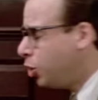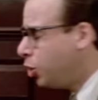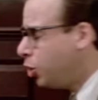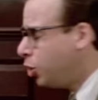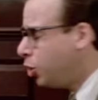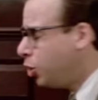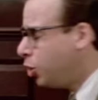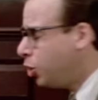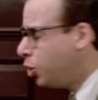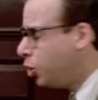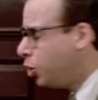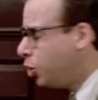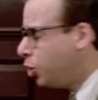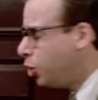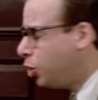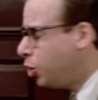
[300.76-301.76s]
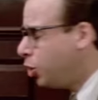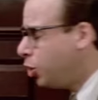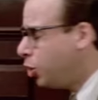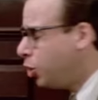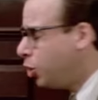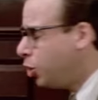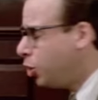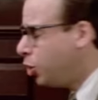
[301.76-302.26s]

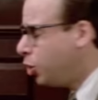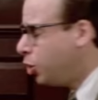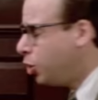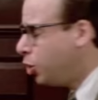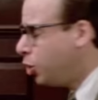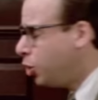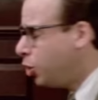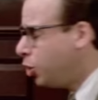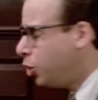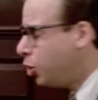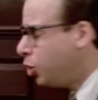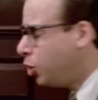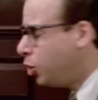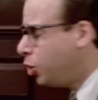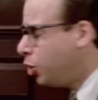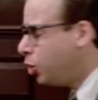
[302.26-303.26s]
The person shown says nothing.